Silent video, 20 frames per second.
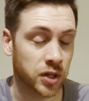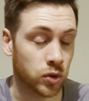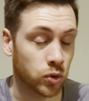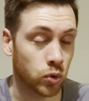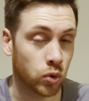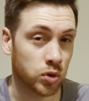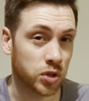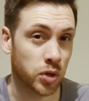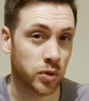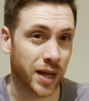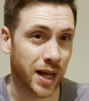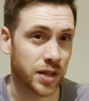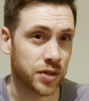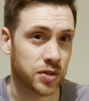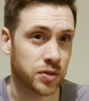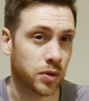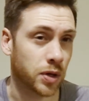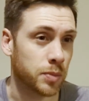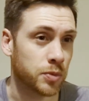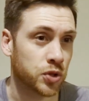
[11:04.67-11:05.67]
going to auto
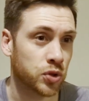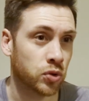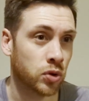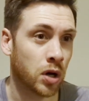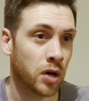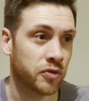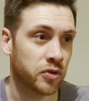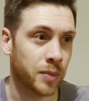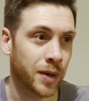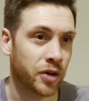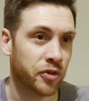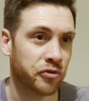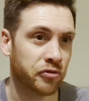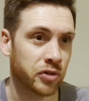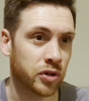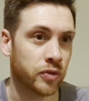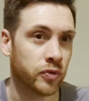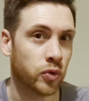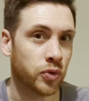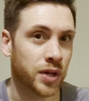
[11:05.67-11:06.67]
cancel. I'm sure after about
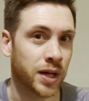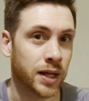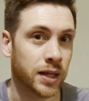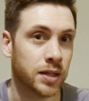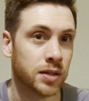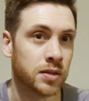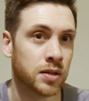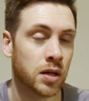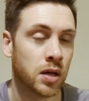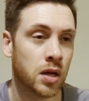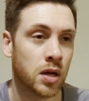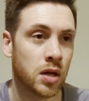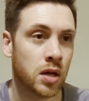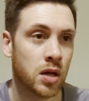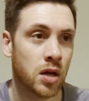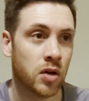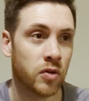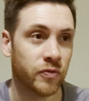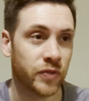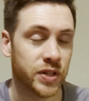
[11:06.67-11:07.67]
3 or 4 days,
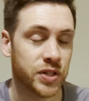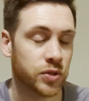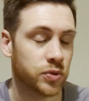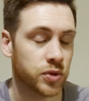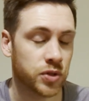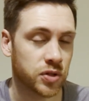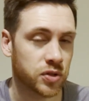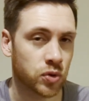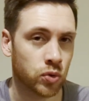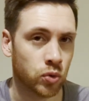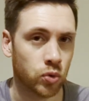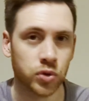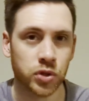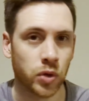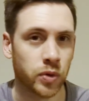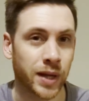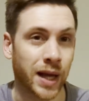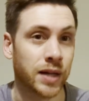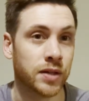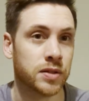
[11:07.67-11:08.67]
Vinted will just
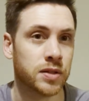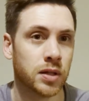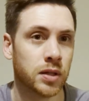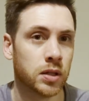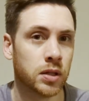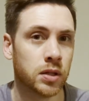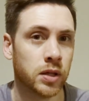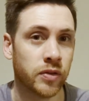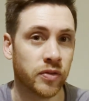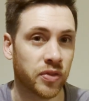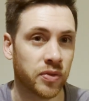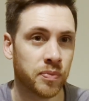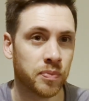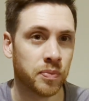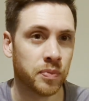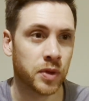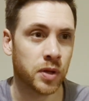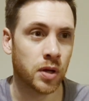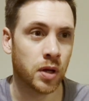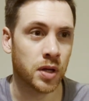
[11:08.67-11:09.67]
auto cancel it if
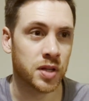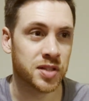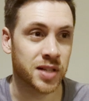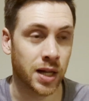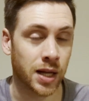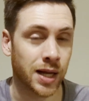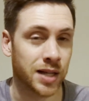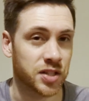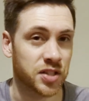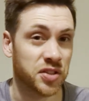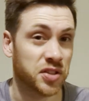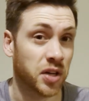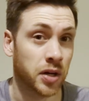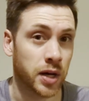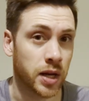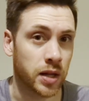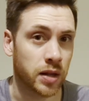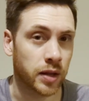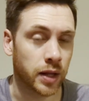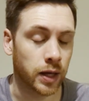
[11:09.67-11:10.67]
the seller hasn't
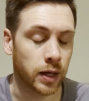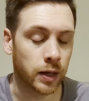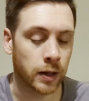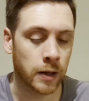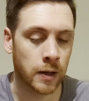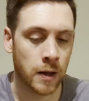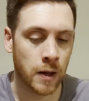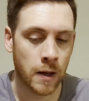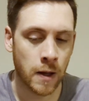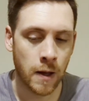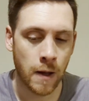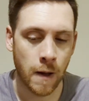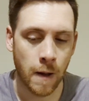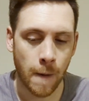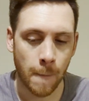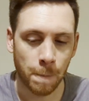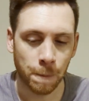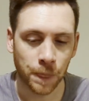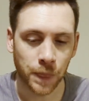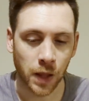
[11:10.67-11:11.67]
done anything.
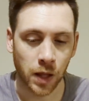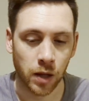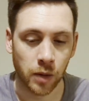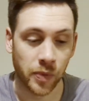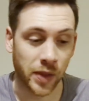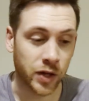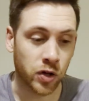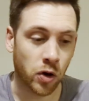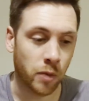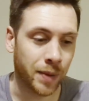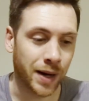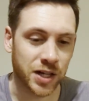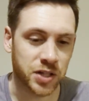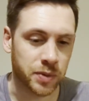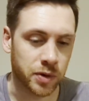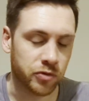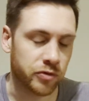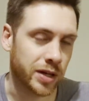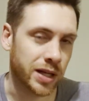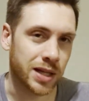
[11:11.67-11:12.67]
They got back
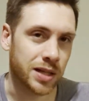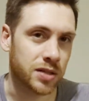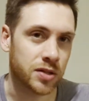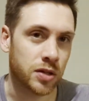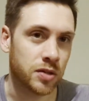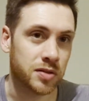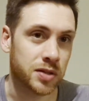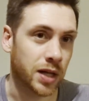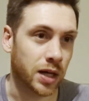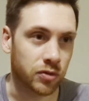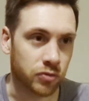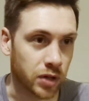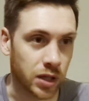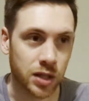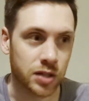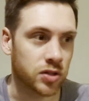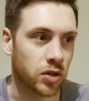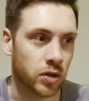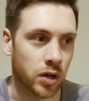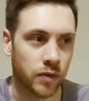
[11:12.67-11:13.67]
to me really soon saying,
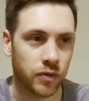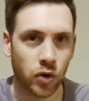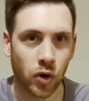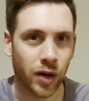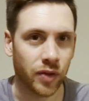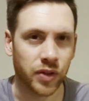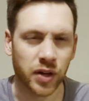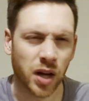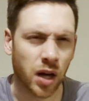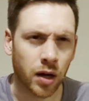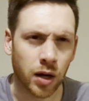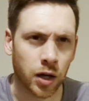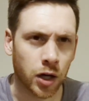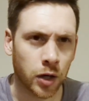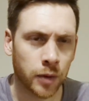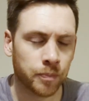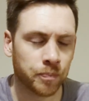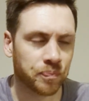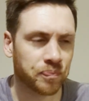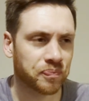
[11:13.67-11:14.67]
really sorry, I've not had the
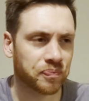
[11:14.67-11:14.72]
car.